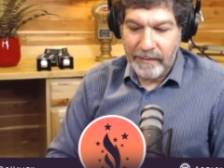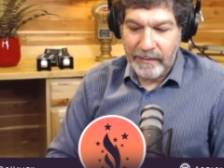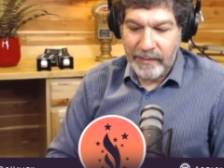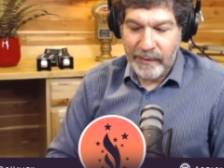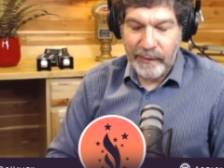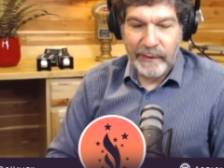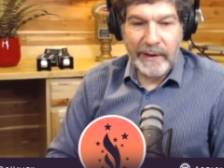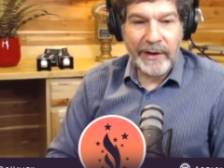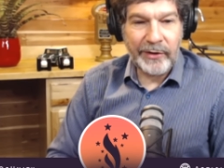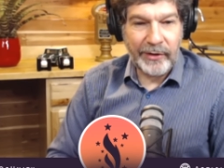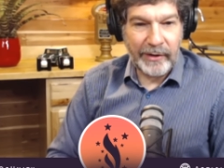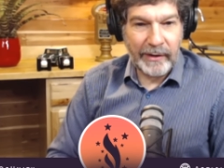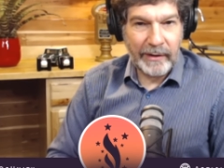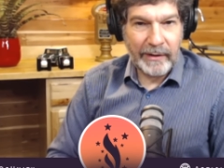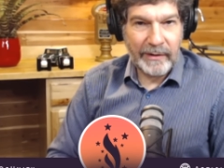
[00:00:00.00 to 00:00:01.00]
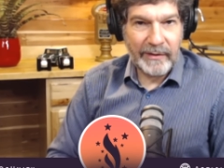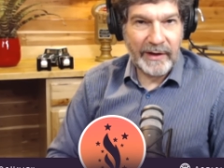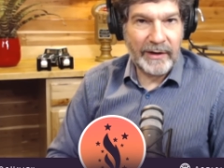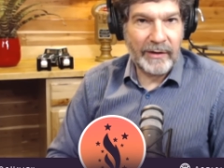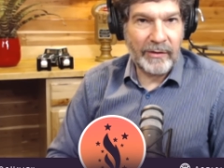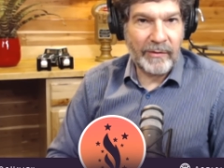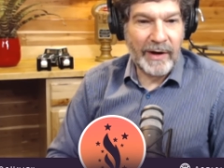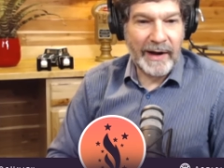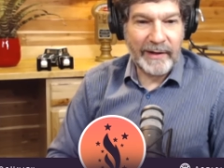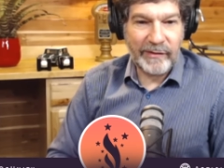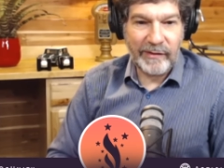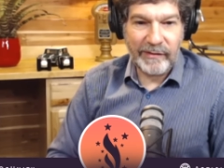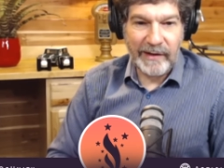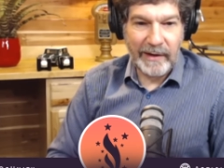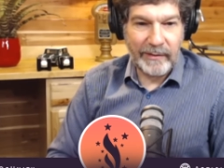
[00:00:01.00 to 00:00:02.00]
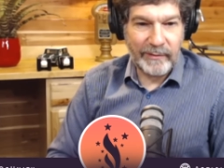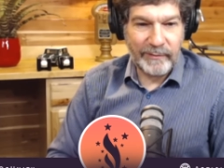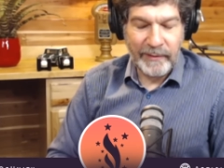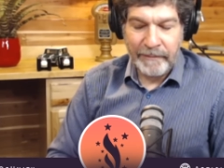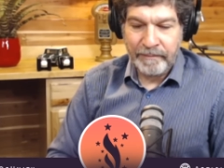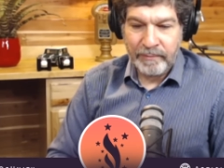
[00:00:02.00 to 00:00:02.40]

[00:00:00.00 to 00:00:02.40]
theater that arises out of